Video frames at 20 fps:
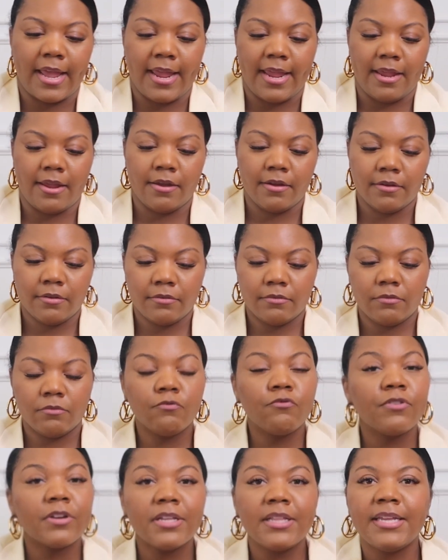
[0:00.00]
a
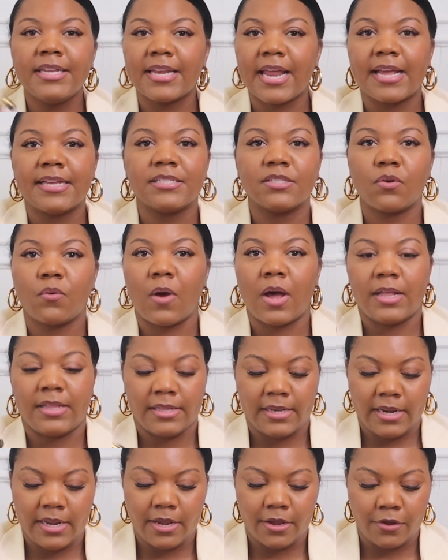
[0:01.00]
really nice
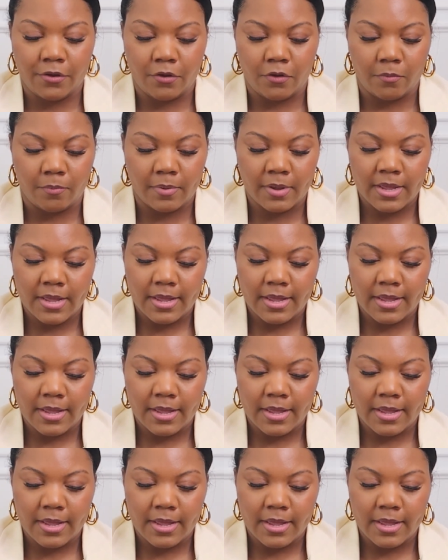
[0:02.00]
quality hoop